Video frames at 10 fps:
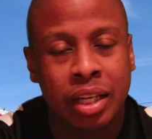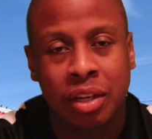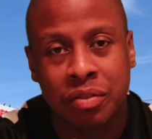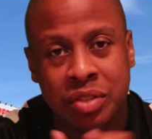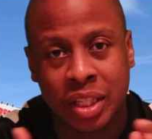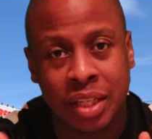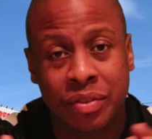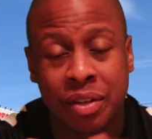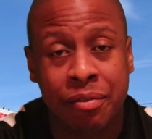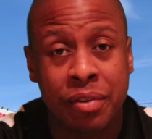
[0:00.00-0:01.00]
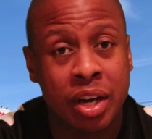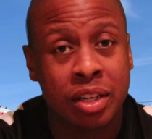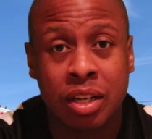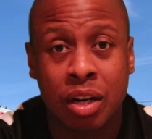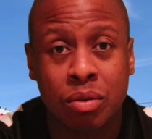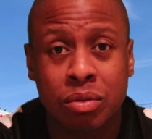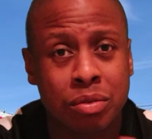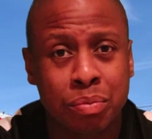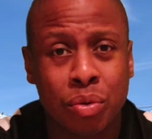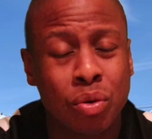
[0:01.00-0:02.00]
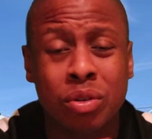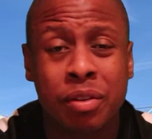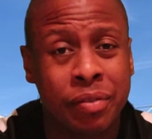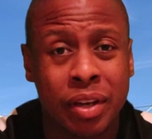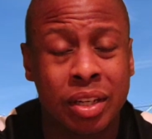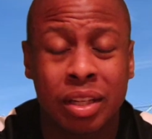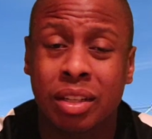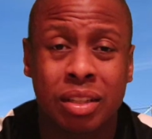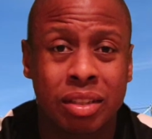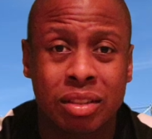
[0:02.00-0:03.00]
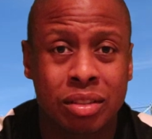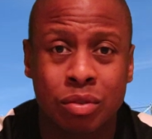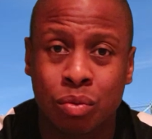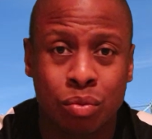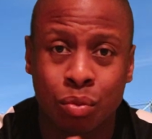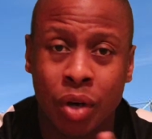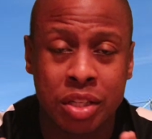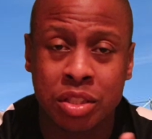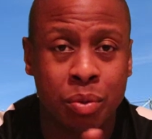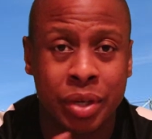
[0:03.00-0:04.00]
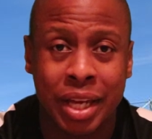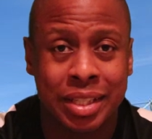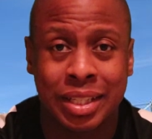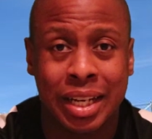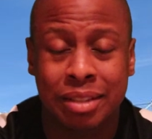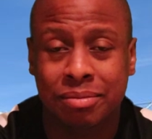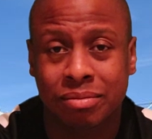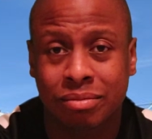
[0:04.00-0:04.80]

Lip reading: And obviously even the third goal, poor defending. Why is no one getting to that?